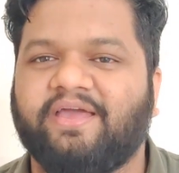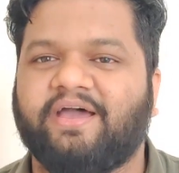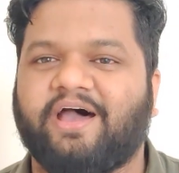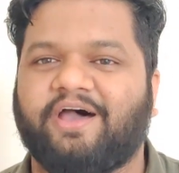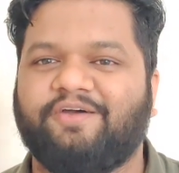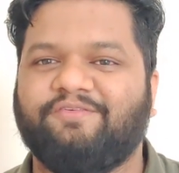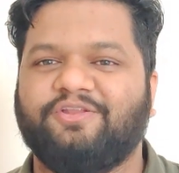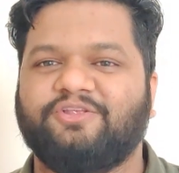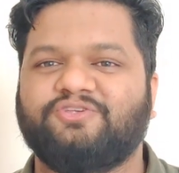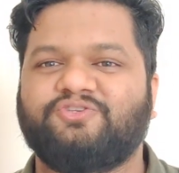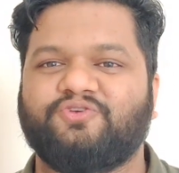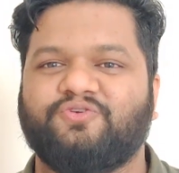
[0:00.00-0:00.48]

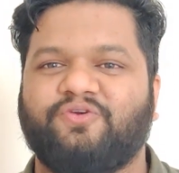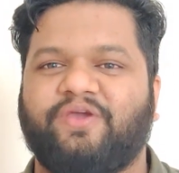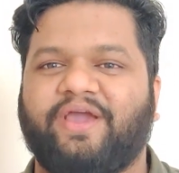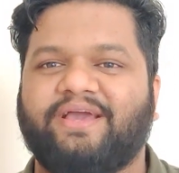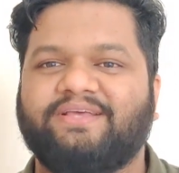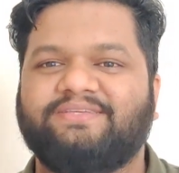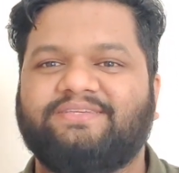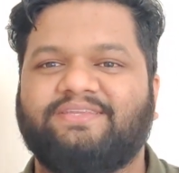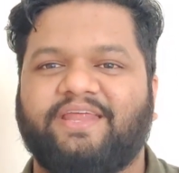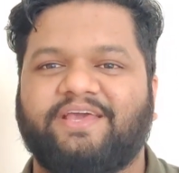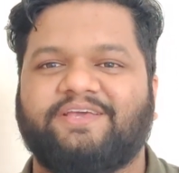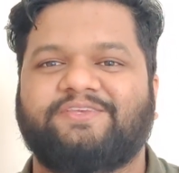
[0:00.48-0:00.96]
I will see you
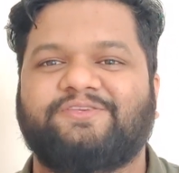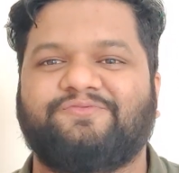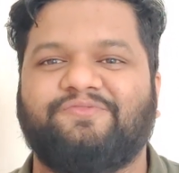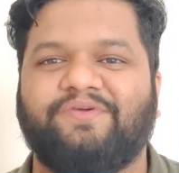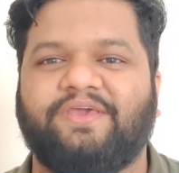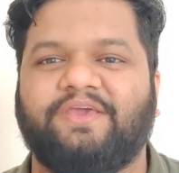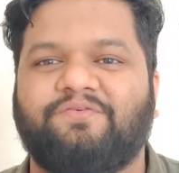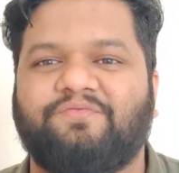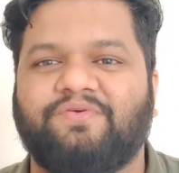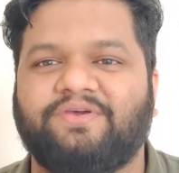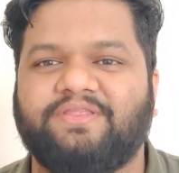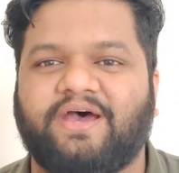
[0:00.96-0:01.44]
guys next
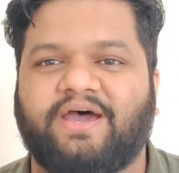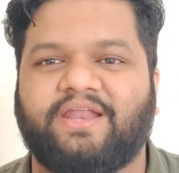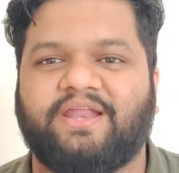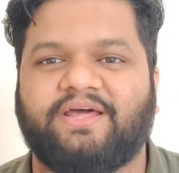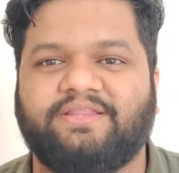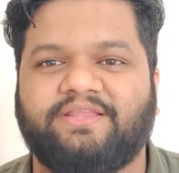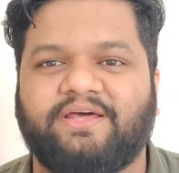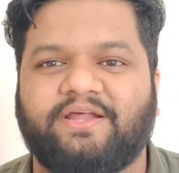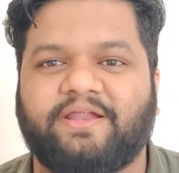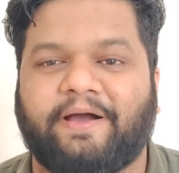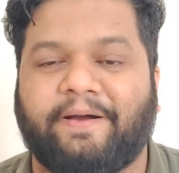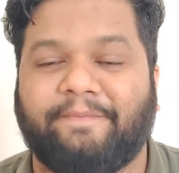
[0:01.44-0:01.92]
week with
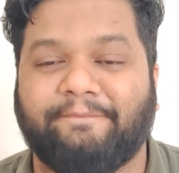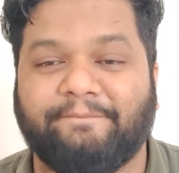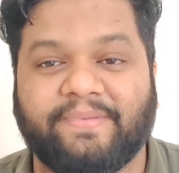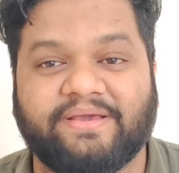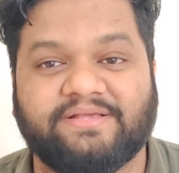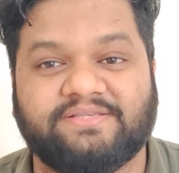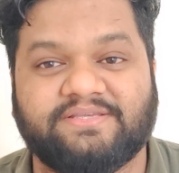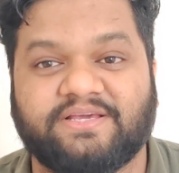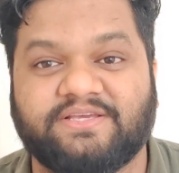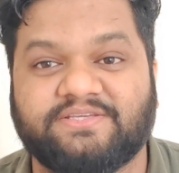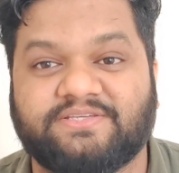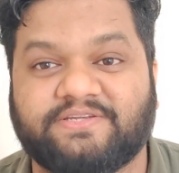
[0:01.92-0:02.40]
another
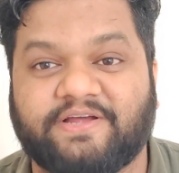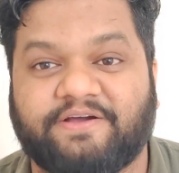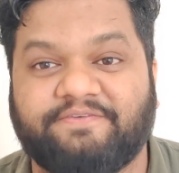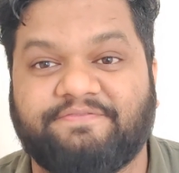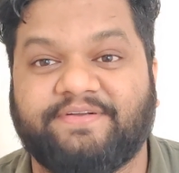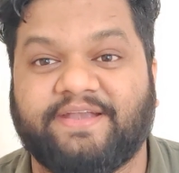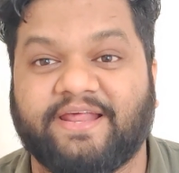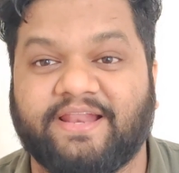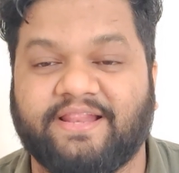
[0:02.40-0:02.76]
amazing stuff.